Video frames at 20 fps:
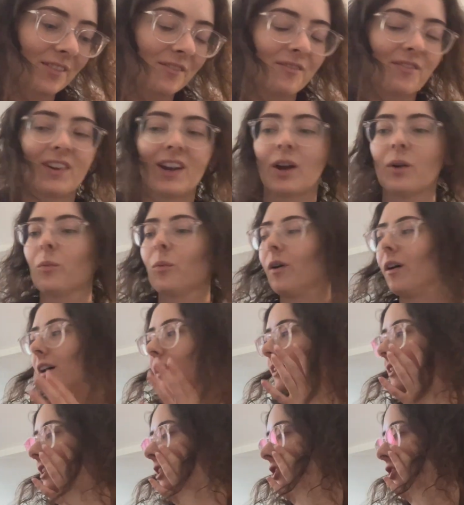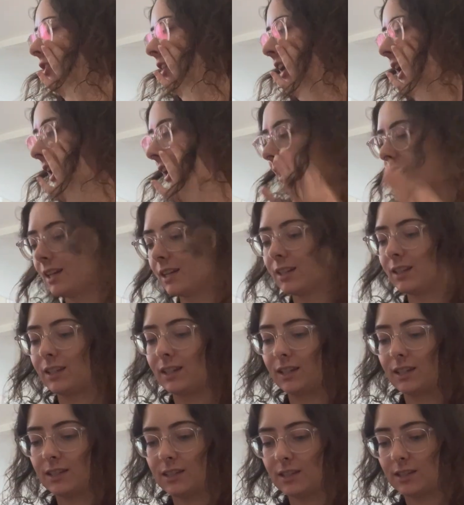but I want to try and at
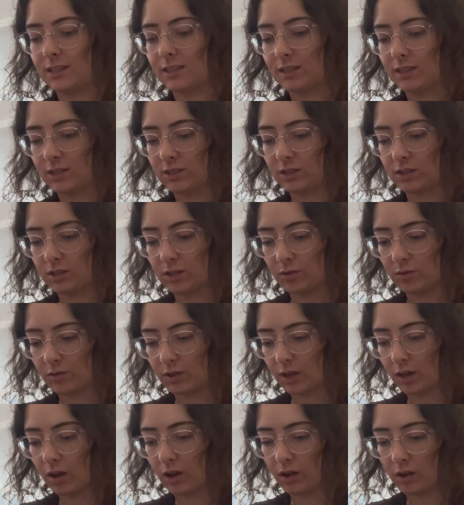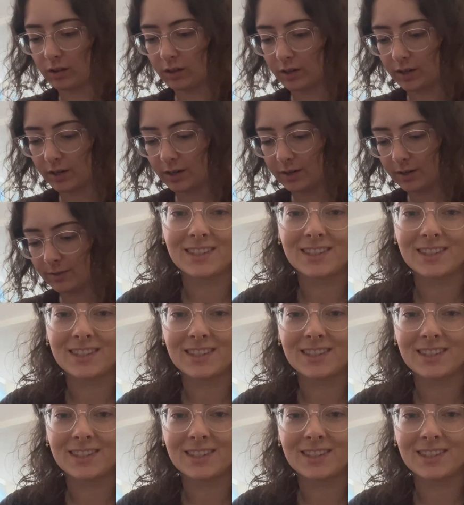least sew the collar.